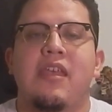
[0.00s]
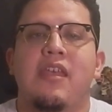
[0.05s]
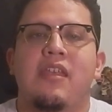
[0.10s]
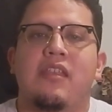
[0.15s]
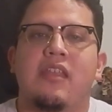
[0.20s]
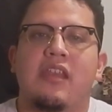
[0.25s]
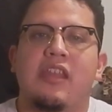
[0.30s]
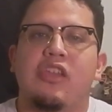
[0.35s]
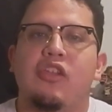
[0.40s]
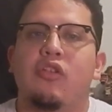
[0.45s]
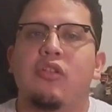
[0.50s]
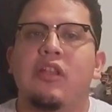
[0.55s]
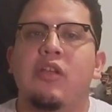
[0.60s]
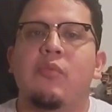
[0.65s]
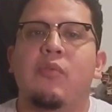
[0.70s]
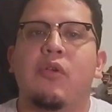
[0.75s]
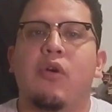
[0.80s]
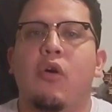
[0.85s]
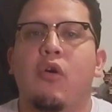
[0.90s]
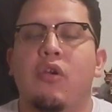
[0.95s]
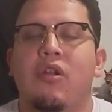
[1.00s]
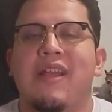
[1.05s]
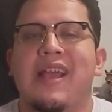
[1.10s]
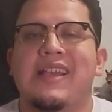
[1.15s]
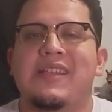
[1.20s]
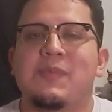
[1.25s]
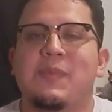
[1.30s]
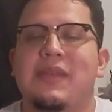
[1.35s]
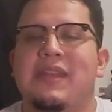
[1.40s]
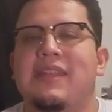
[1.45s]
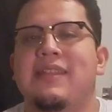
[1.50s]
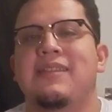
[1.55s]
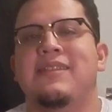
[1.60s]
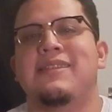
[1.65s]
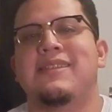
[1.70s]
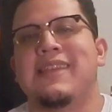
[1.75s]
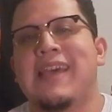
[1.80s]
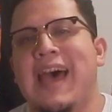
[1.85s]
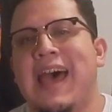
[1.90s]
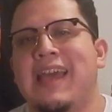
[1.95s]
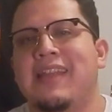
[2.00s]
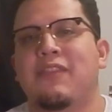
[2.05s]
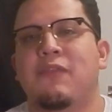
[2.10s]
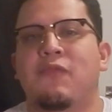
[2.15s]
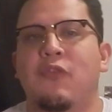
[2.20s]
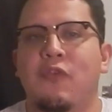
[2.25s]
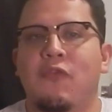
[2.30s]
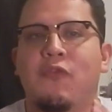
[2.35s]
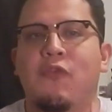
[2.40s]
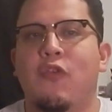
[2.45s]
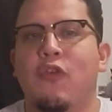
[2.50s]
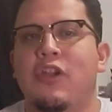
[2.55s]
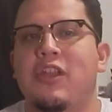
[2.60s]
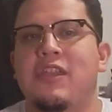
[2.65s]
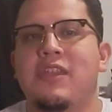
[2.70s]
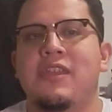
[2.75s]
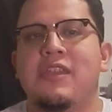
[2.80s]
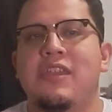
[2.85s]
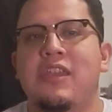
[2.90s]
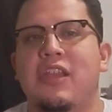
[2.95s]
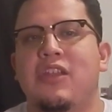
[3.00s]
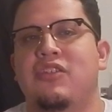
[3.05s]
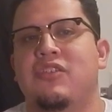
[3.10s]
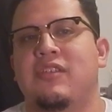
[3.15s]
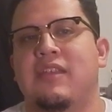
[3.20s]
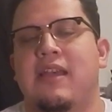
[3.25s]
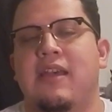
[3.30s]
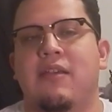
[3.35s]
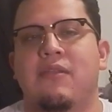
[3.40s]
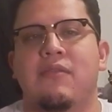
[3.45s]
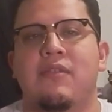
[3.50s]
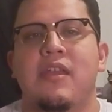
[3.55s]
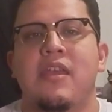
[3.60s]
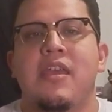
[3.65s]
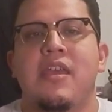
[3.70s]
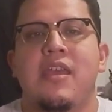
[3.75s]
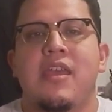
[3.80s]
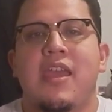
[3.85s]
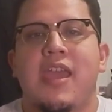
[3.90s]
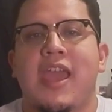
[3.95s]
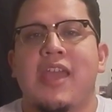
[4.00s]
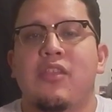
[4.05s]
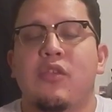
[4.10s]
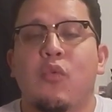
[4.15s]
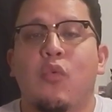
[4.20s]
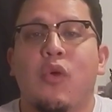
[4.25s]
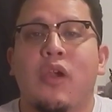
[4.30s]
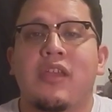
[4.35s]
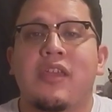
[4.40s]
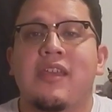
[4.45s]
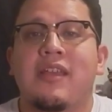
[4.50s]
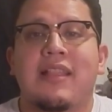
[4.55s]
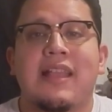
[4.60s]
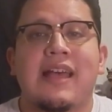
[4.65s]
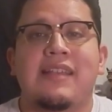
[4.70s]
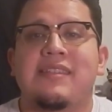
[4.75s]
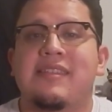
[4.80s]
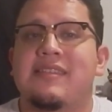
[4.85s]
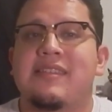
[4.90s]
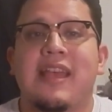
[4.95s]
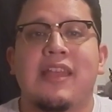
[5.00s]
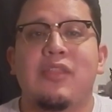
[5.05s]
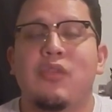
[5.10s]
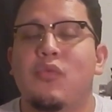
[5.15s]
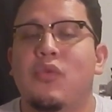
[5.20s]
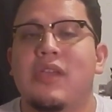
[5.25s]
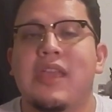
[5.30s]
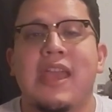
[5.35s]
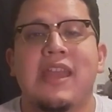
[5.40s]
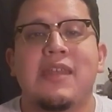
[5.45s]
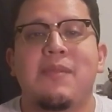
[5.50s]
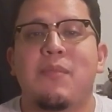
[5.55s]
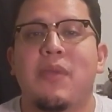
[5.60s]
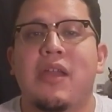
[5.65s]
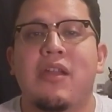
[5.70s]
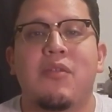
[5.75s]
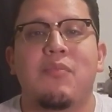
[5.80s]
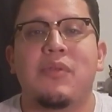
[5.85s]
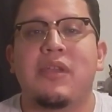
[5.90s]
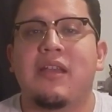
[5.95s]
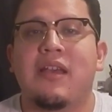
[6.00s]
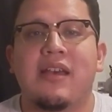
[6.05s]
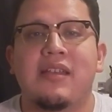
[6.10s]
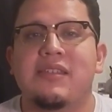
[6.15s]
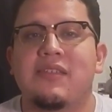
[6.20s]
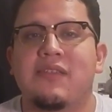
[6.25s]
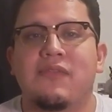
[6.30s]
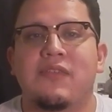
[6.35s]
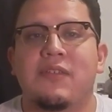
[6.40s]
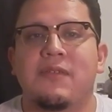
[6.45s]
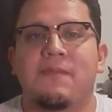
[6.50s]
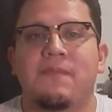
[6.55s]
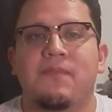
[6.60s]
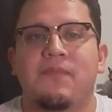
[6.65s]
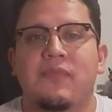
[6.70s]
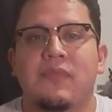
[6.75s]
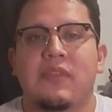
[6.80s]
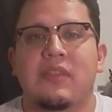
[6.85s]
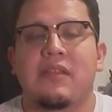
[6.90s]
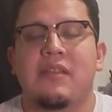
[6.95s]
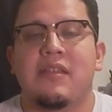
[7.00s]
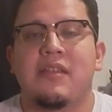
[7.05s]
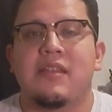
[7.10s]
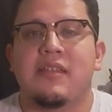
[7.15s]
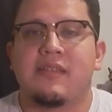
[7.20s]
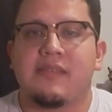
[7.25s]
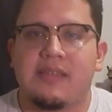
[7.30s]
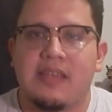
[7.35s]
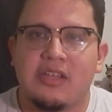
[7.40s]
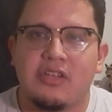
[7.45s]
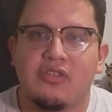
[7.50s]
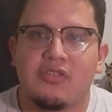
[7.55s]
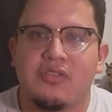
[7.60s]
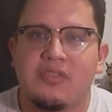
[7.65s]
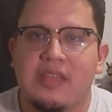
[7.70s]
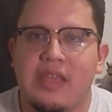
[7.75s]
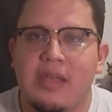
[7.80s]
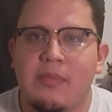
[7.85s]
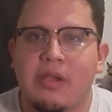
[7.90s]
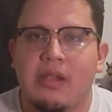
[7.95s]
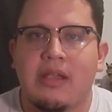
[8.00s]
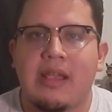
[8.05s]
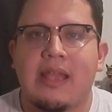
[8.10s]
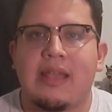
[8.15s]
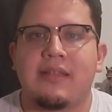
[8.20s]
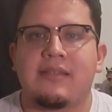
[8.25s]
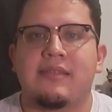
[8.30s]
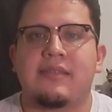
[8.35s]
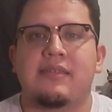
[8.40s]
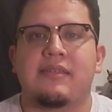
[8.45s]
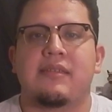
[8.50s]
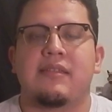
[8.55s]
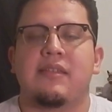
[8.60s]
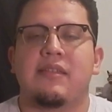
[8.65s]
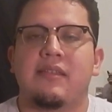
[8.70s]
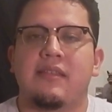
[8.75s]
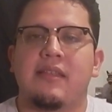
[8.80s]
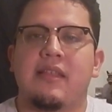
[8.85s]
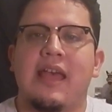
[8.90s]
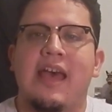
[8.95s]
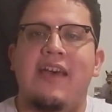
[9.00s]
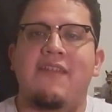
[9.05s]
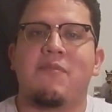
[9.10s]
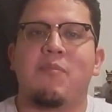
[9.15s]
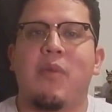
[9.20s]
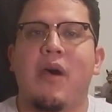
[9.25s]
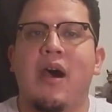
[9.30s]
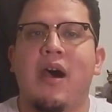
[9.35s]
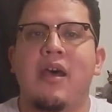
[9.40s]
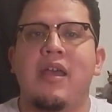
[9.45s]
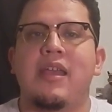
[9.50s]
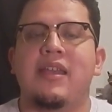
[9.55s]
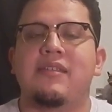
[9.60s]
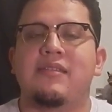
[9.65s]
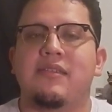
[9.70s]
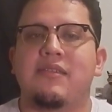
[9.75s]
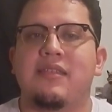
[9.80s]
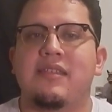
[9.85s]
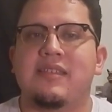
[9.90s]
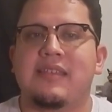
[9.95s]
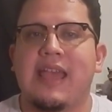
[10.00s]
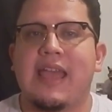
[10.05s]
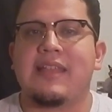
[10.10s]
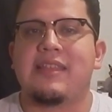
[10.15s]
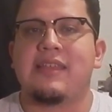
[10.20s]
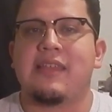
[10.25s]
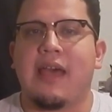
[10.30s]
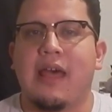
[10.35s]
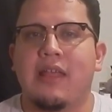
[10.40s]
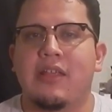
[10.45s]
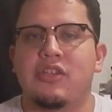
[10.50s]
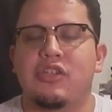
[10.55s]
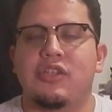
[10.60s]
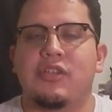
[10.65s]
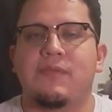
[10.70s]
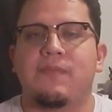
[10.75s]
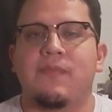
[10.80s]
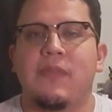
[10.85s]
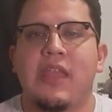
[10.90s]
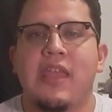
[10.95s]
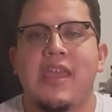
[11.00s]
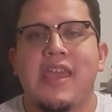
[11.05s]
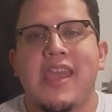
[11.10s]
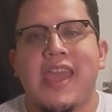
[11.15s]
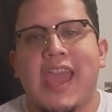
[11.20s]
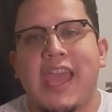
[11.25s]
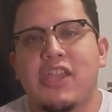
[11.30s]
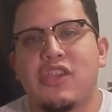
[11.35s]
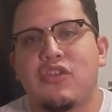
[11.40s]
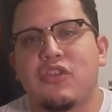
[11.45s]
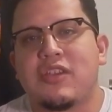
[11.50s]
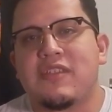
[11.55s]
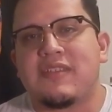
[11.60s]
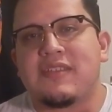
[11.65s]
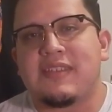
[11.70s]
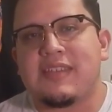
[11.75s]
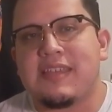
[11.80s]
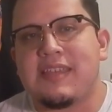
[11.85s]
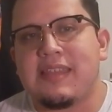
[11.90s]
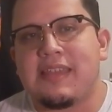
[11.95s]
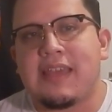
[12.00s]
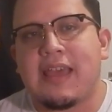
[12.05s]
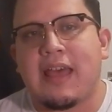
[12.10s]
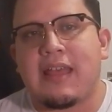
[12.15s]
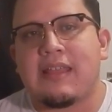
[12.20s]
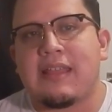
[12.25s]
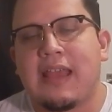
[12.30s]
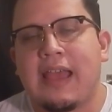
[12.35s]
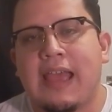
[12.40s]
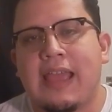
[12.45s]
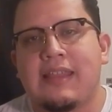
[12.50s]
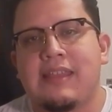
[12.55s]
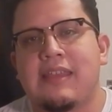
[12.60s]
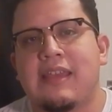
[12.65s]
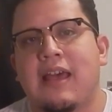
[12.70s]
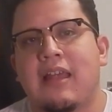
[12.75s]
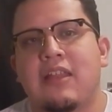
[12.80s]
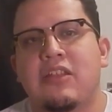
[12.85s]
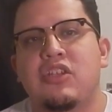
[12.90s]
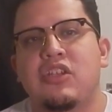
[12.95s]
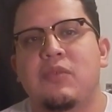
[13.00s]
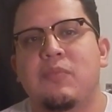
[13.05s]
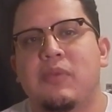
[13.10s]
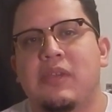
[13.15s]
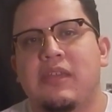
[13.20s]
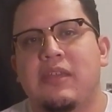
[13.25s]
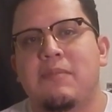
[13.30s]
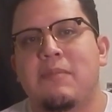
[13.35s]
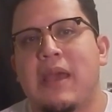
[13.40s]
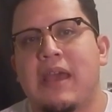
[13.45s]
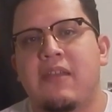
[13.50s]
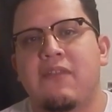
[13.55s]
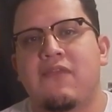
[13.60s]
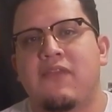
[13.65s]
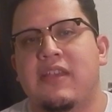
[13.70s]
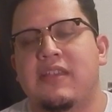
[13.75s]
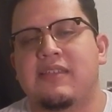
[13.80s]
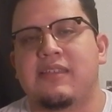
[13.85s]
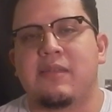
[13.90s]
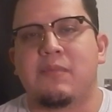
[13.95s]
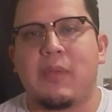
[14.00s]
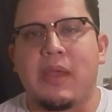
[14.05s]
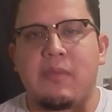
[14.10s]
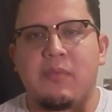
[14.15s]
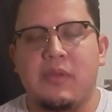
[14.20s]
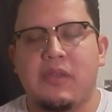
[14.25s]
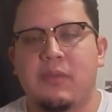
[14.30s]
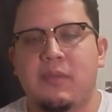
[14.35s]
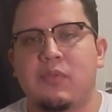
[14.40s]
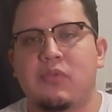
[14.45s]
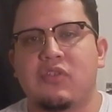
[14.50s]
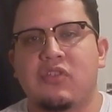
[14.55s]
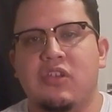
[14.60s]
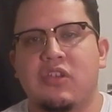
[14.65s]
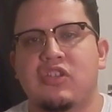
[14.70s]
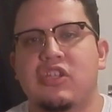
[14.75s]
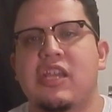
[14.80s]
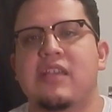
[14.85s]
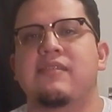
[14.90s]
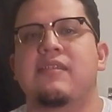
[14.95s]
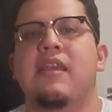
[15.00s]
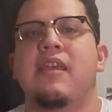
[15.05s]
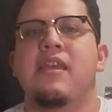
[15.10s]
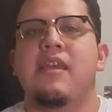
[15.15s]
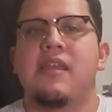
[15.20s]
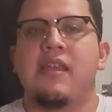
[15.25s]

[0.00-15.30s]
The neoliberal order has been intact for 40 years now, and the working class is not doing any better because of it. Centrist Democrats have bought into this ideology, and you can see the ideology being manifested by people such as